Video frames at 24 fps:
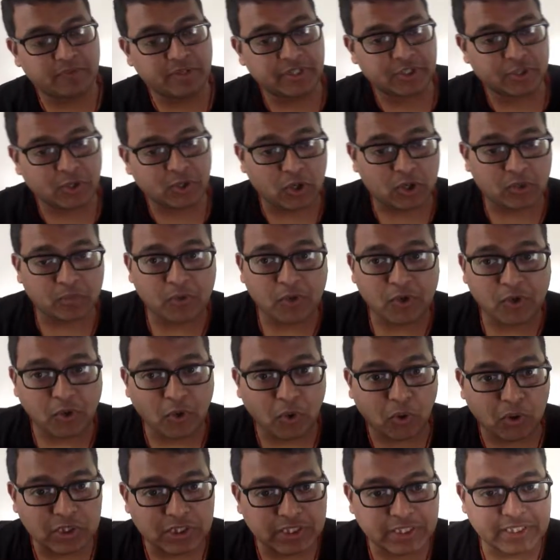We talk about
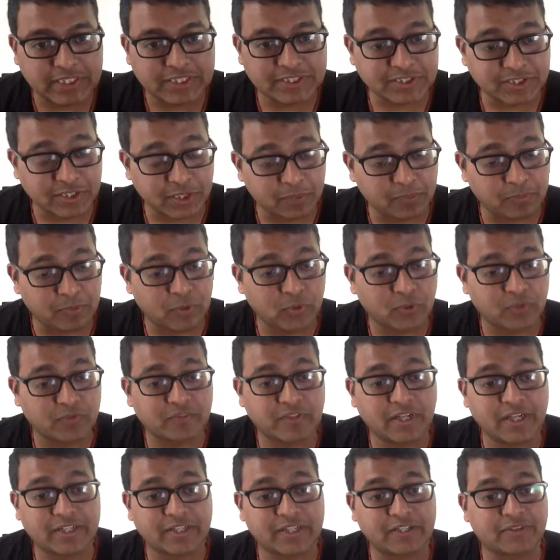all things crypto. If
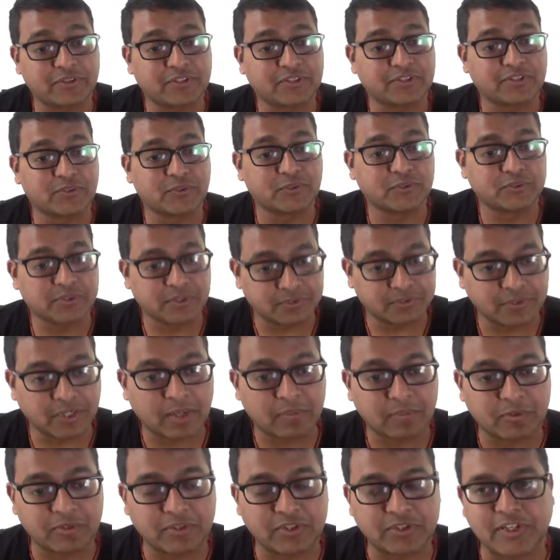that interests you,
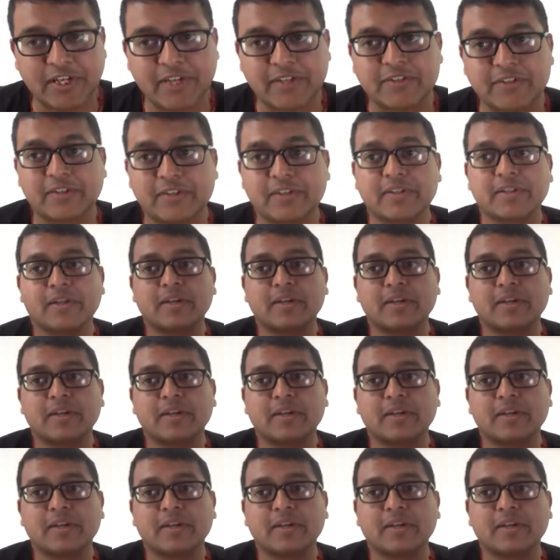subscribe to the channel.